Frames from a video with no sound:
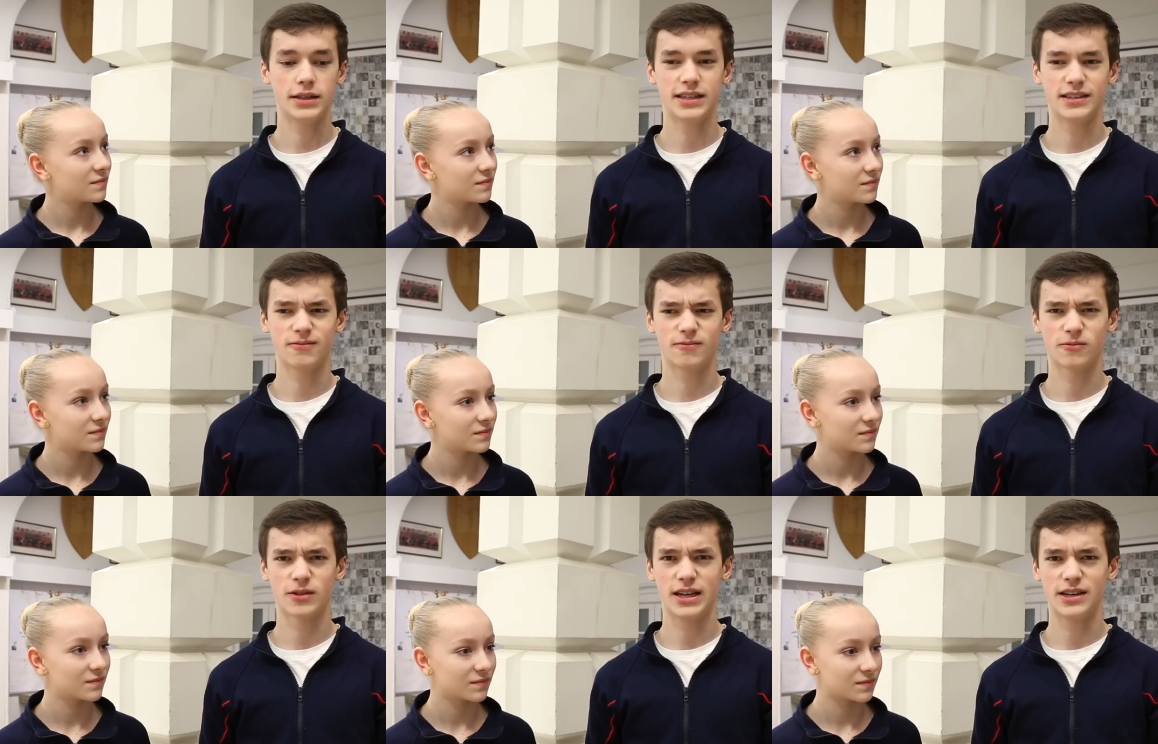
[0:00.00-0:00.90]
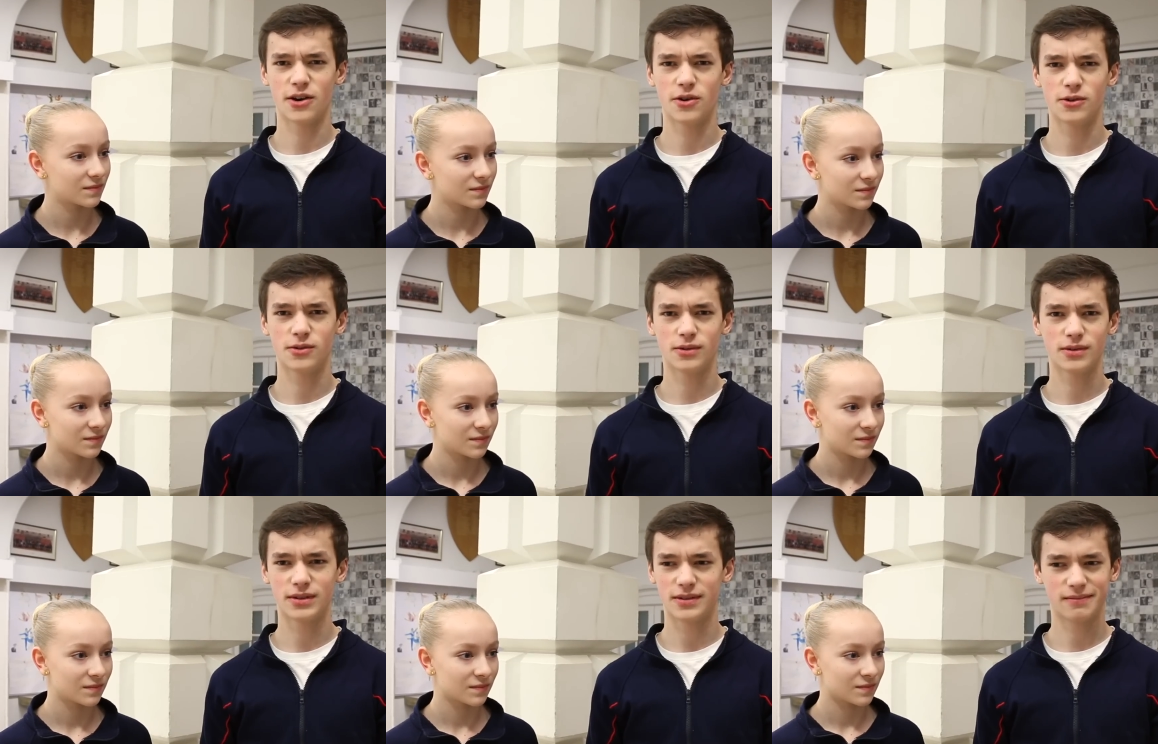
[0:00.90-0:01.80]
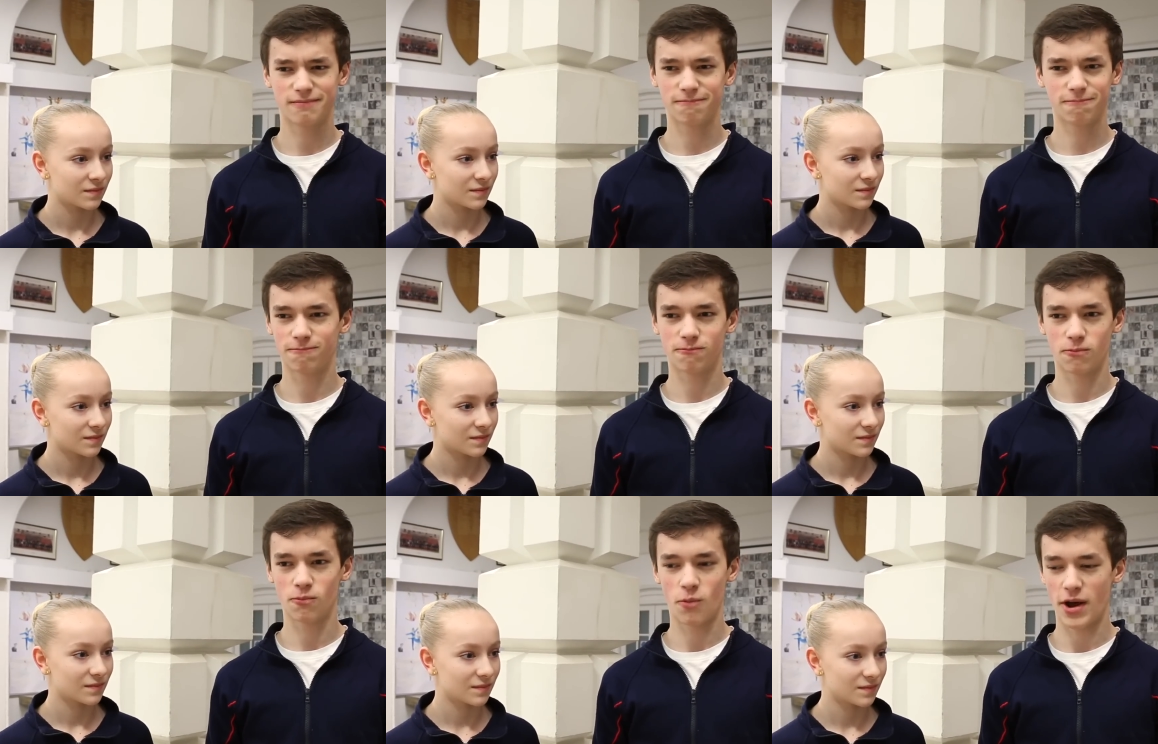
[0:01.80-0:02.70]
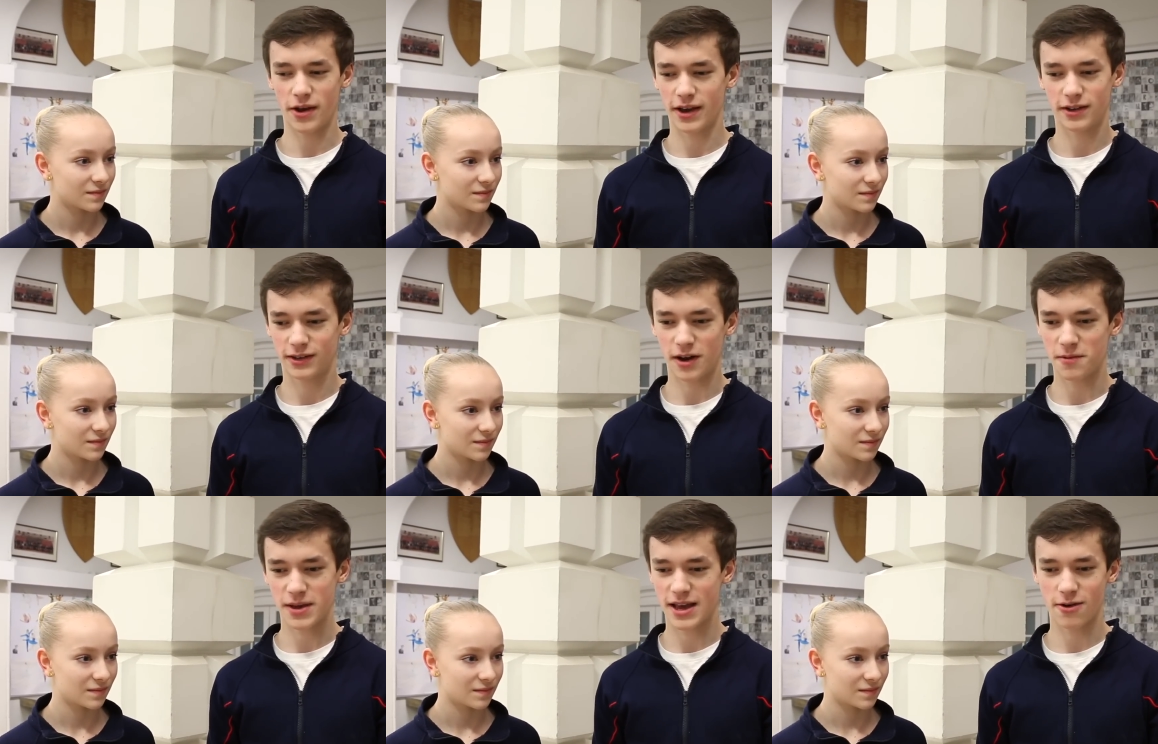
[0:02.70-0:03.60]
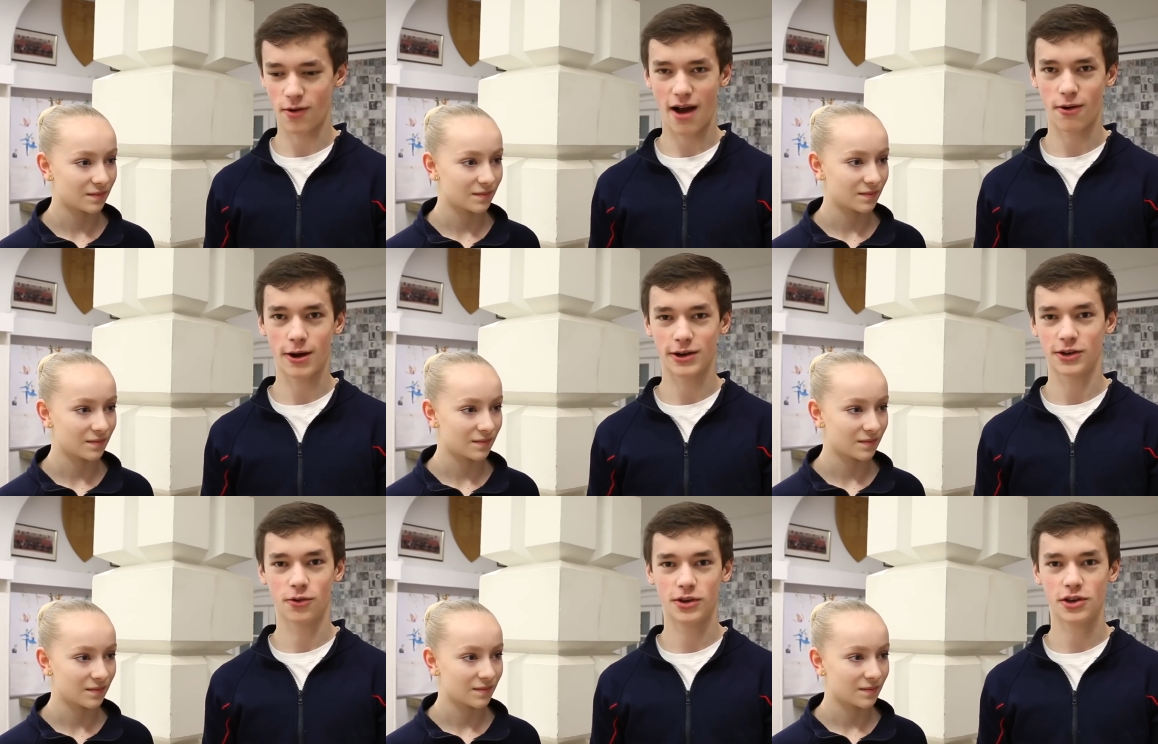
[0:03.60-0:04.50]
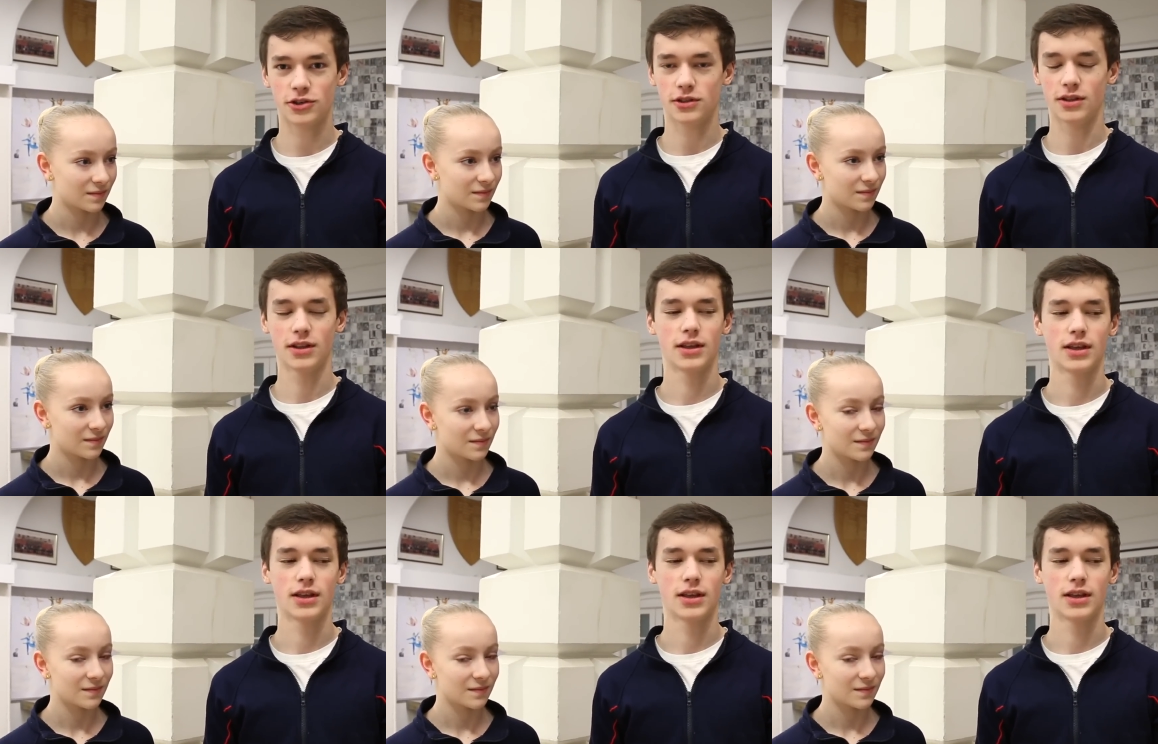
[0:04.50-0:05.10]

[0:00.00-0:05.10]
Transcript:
Speaker 1: I didn't really know when I could come here or how I could audition.